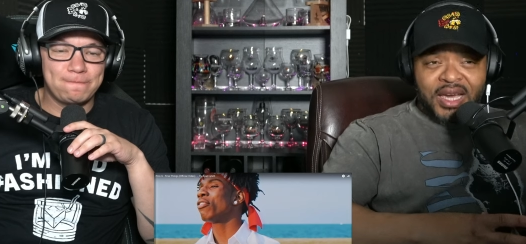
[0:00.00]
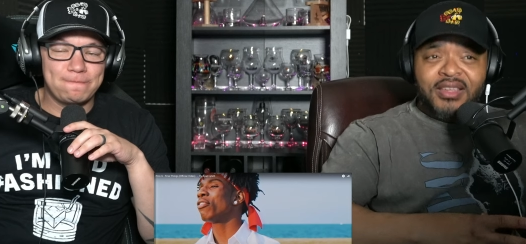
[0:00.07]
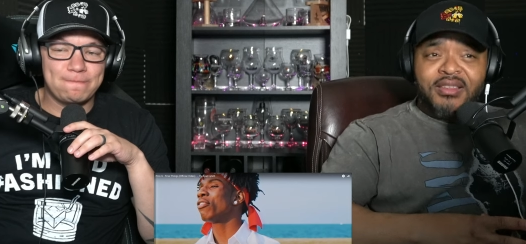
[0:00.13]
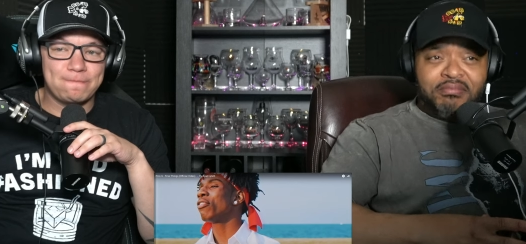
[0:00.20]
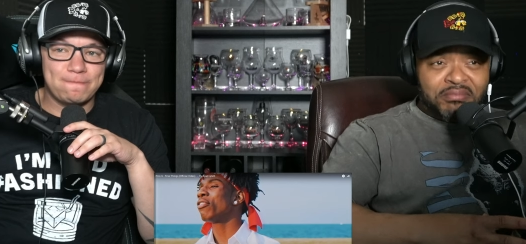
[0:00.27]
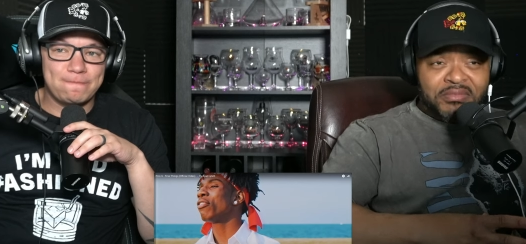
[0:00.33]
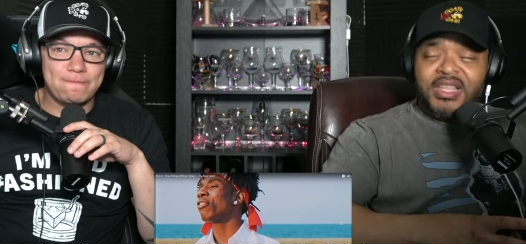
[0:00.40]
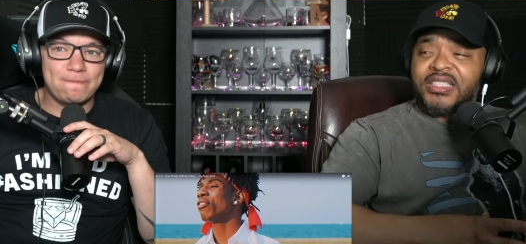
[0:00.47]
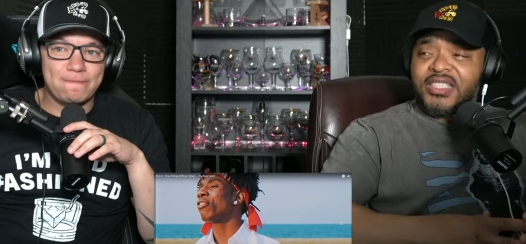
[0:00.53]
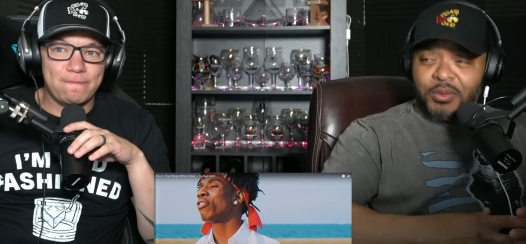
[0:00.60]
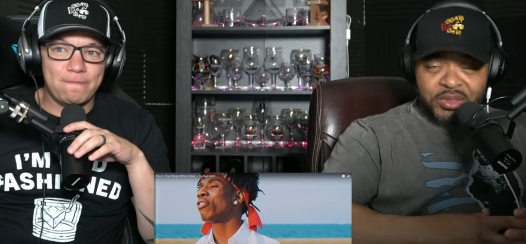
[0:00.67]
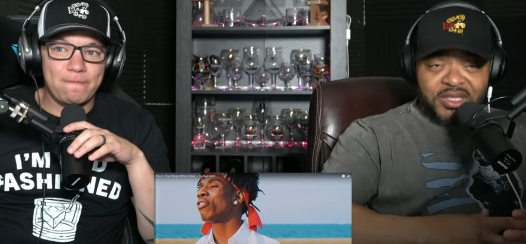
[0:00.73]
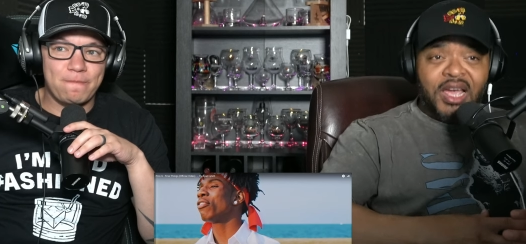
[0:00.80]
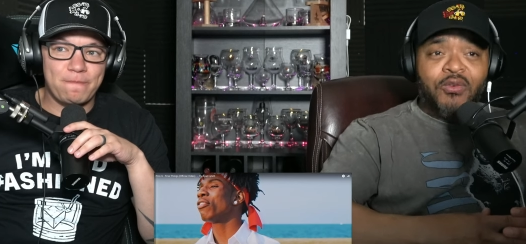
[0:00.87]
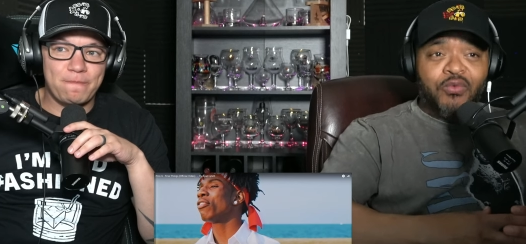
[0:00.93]
Speaker 1: like that stuff
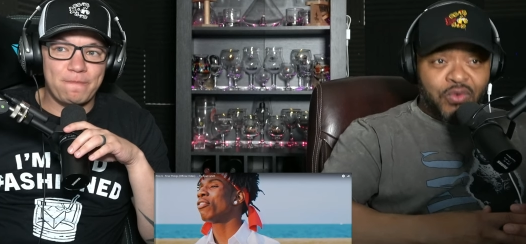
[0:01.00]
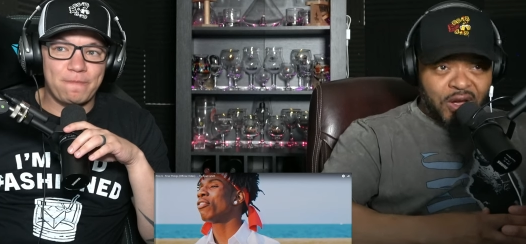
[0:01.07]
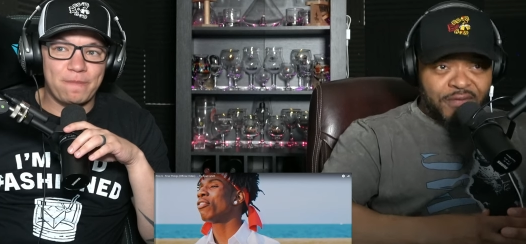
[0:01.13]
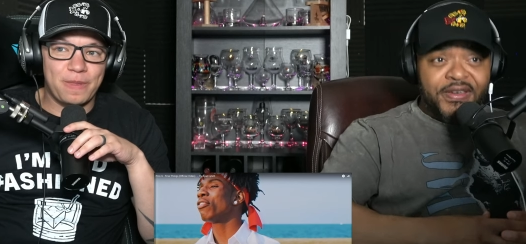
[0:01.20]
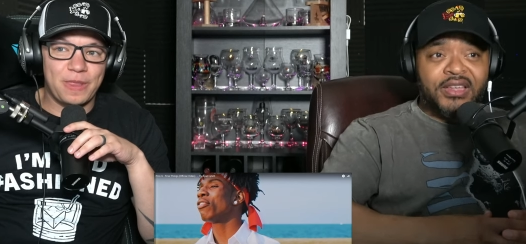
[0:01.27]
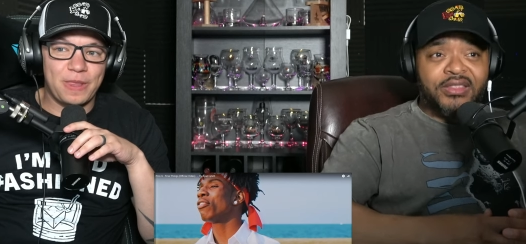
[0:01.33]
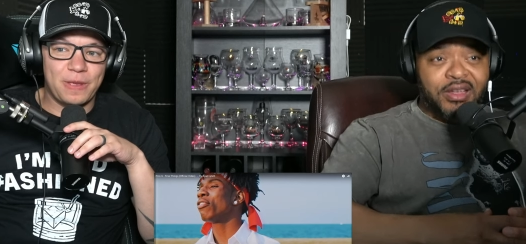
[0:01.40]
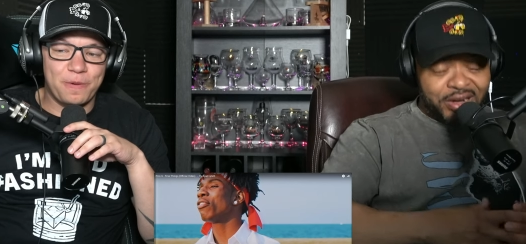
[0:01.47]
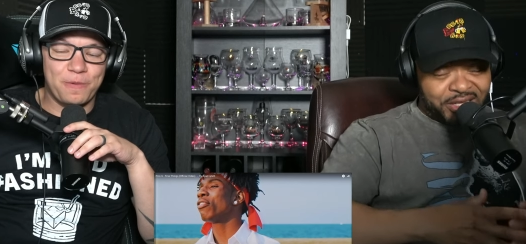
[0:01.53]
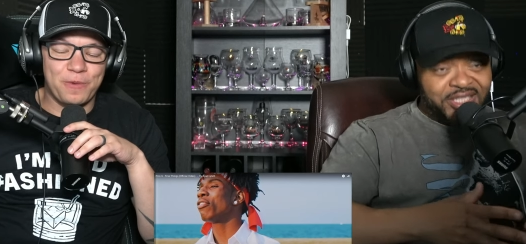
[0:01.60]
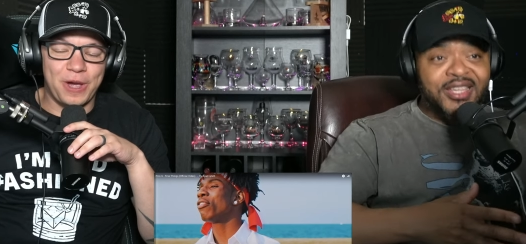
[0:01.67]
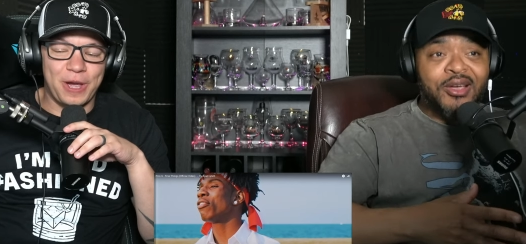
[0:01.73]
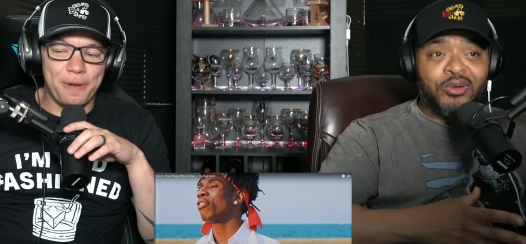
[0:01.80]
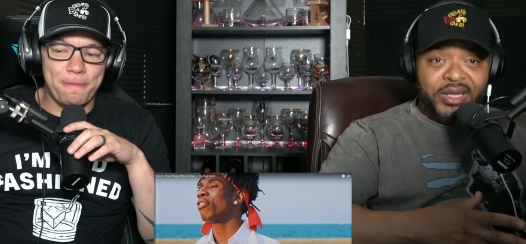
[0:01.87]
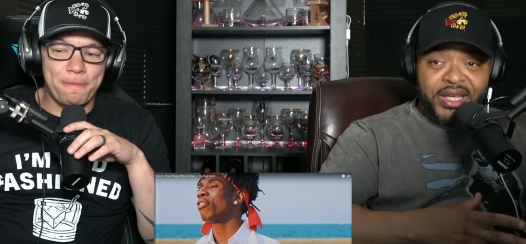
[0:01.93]
was like rough out there. It
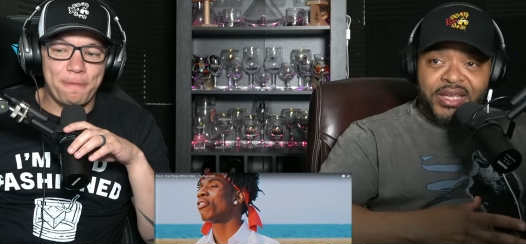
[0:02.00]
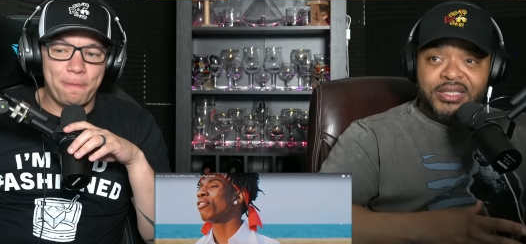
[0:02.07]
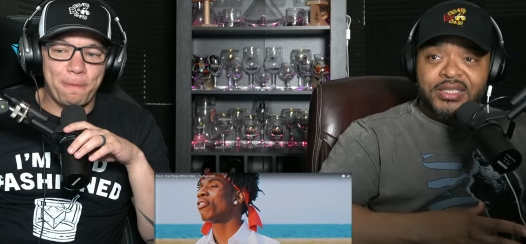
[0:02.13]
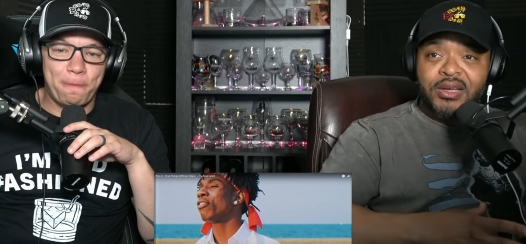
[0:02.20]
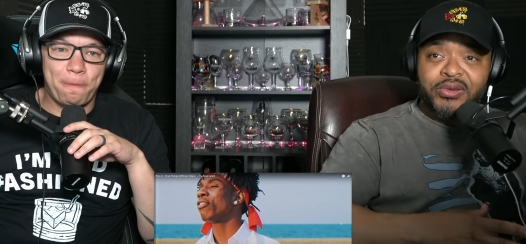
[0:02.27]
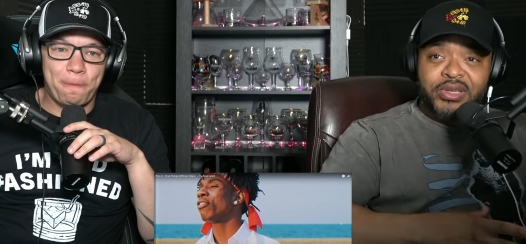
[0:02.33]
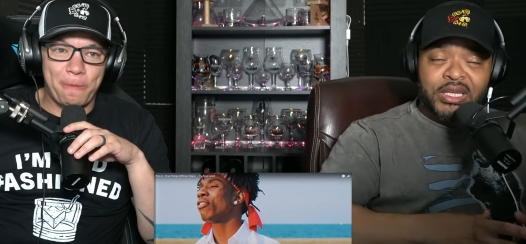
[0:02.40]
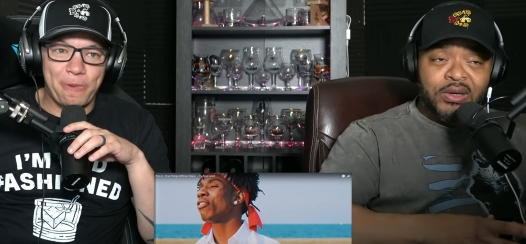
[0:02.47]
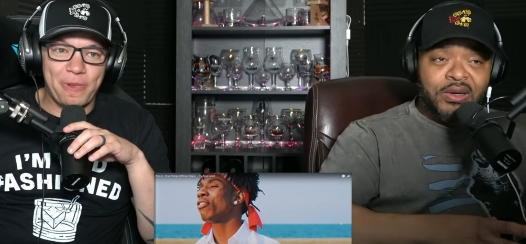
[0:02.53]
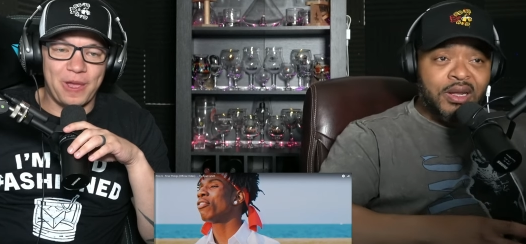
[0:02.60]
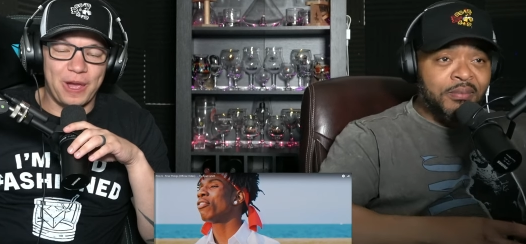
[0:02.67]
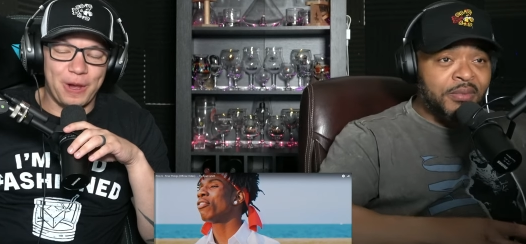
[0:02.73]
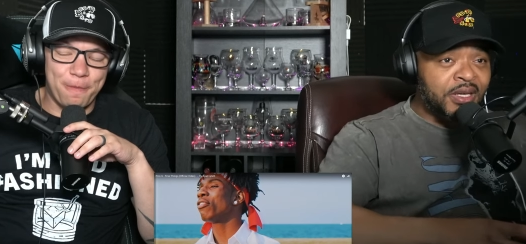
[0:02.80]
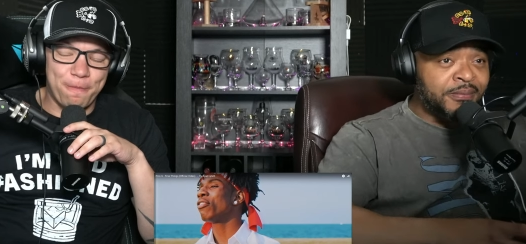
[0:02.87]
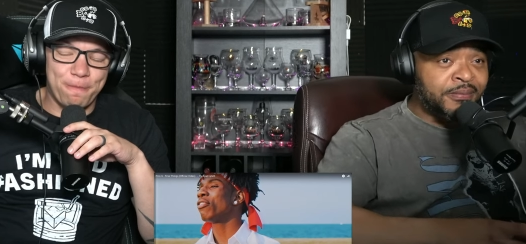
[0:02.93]
still is, though. You know what yeah. I
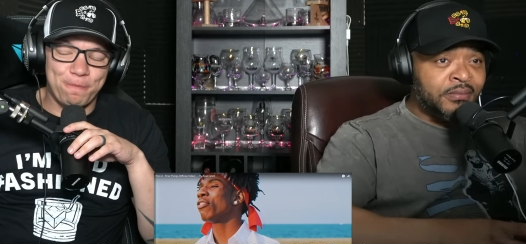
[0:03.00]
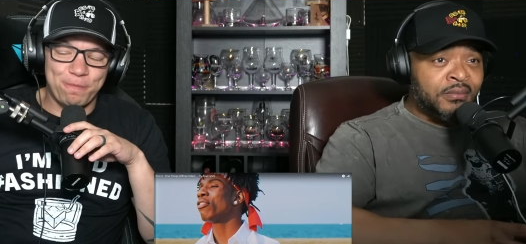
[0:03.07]
mean?